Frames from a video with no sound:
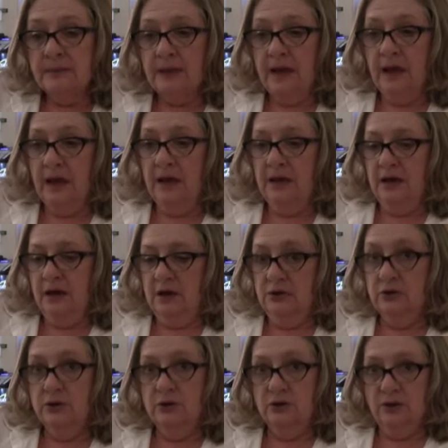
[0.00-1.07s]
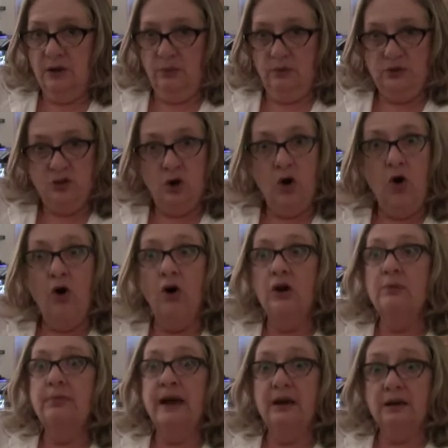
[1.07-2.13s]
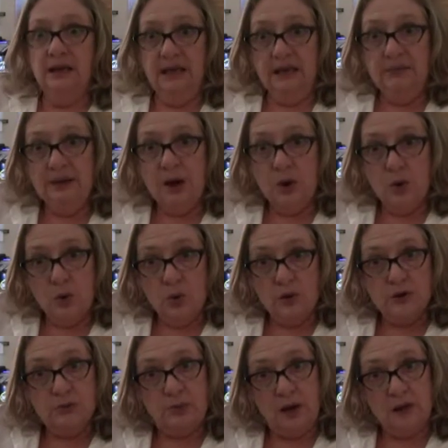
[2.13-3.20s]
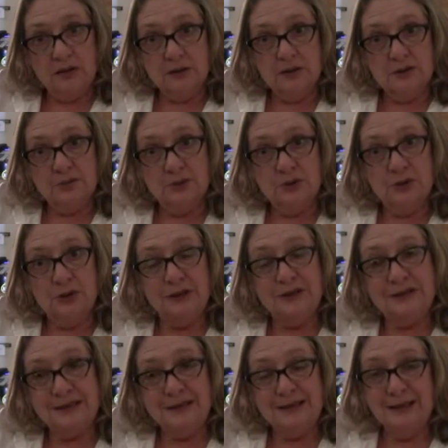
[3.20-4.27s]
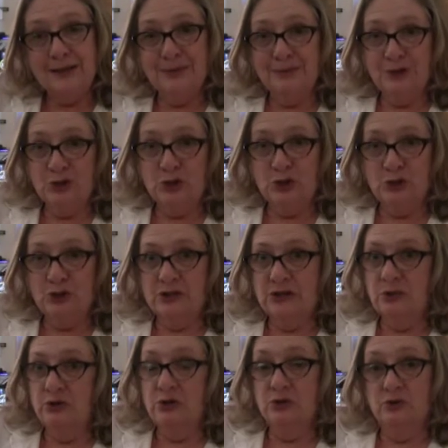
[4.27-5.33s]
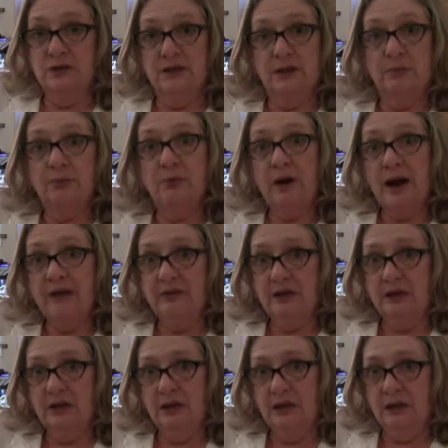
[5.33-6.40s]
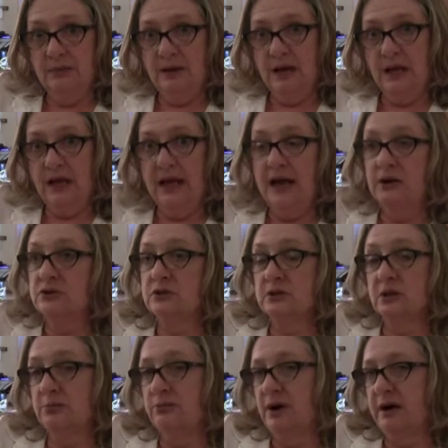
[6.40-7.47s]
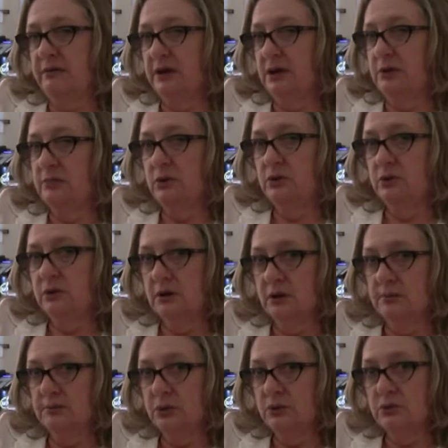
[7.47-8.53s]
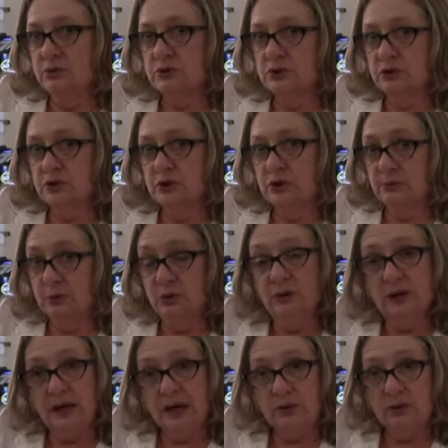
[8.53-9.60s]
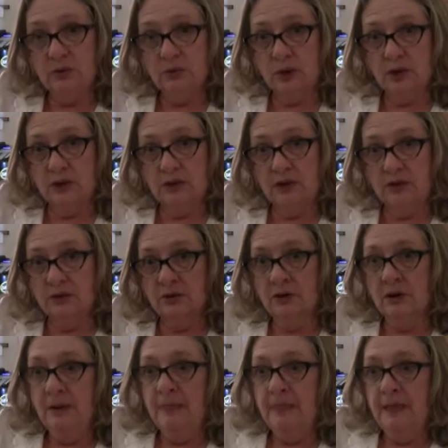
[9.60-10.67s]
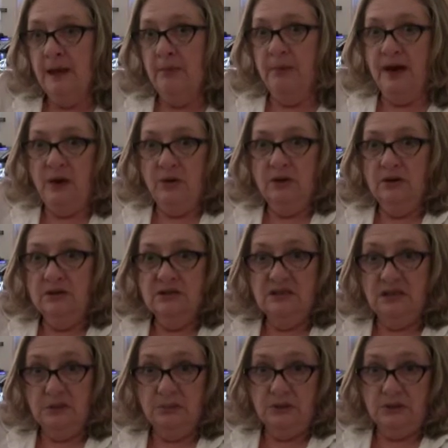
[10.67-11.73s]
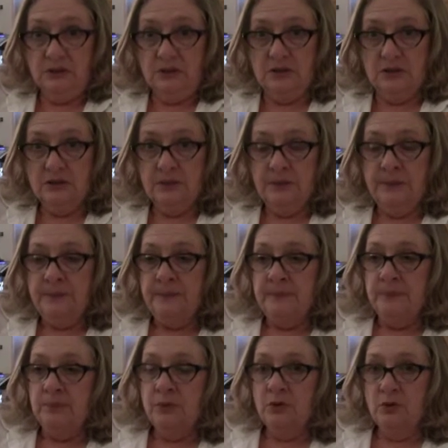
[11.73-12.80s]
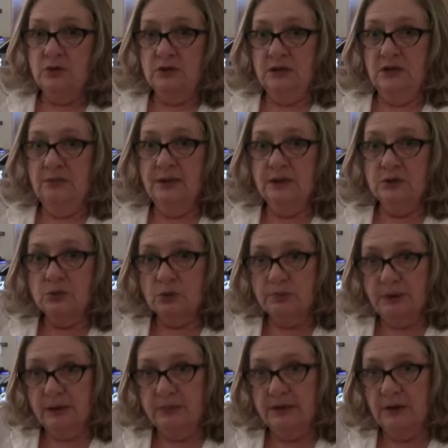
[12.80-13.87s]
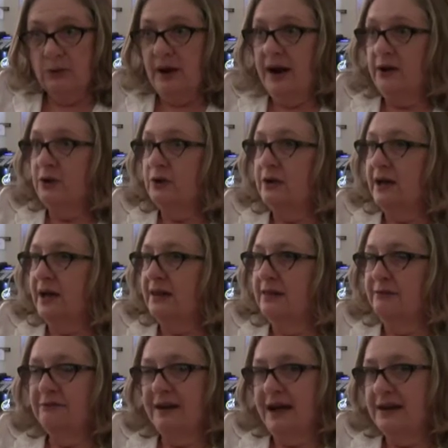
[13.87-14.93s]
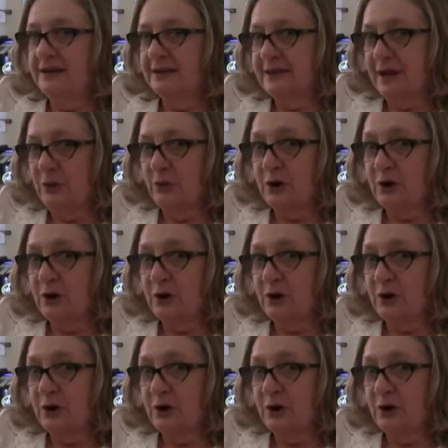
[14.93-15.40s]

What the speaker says: and it was all about email correspondence between the city commissioners. They were using their private email accounts and their private computers to communicate with one another about city business. Those emails were public record, and the fact that they were